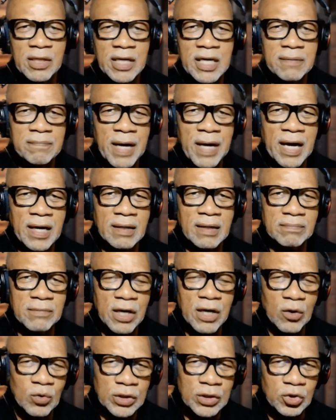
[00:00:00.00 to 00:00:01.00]
back. I'm not
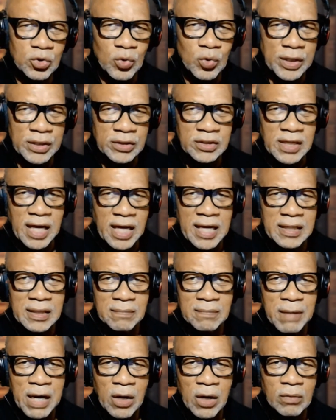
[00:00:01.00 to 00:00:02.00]
going to get too excited
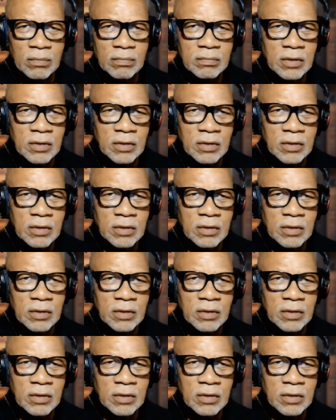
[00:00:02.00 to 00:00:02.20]
about